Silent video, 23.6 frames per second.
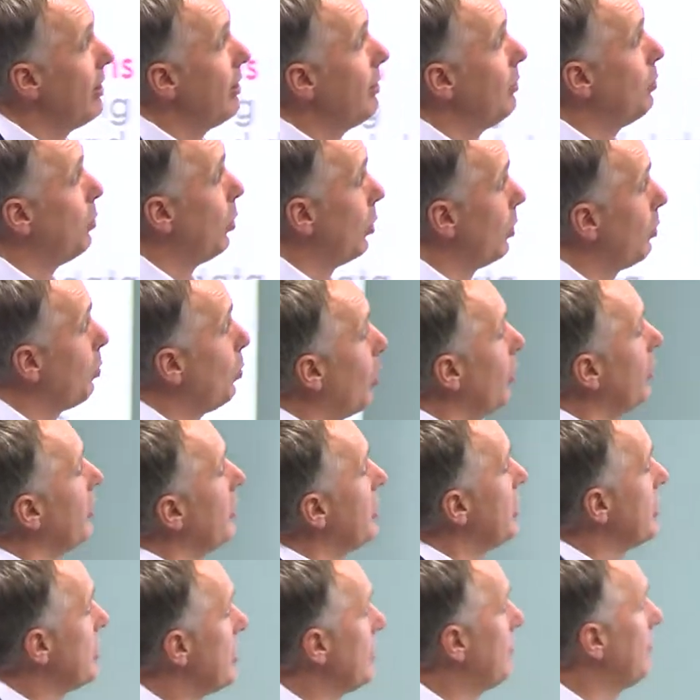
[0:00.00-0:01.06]
what are
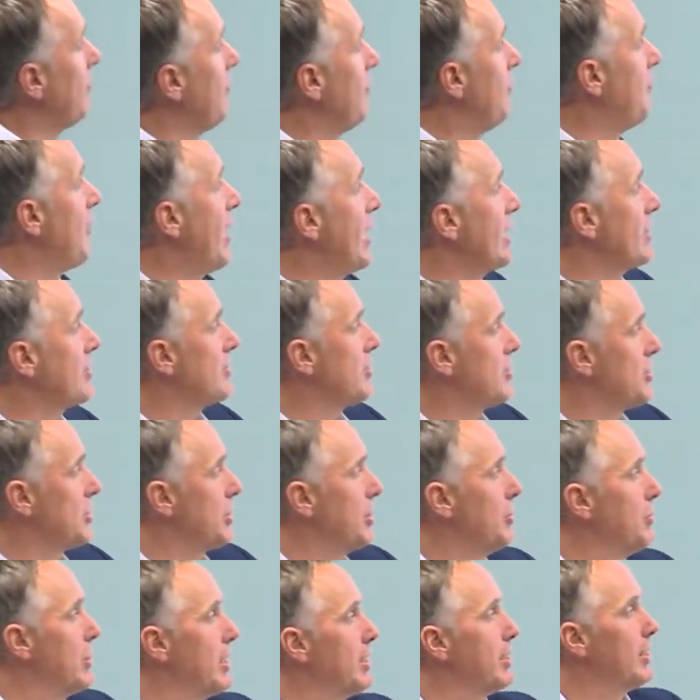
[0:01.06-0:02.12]
the different factors that
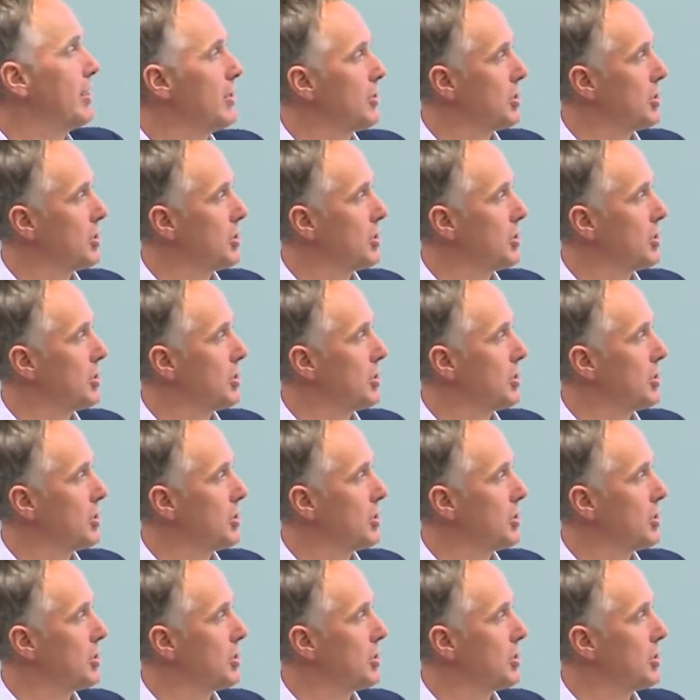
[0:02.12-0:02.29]
are in here?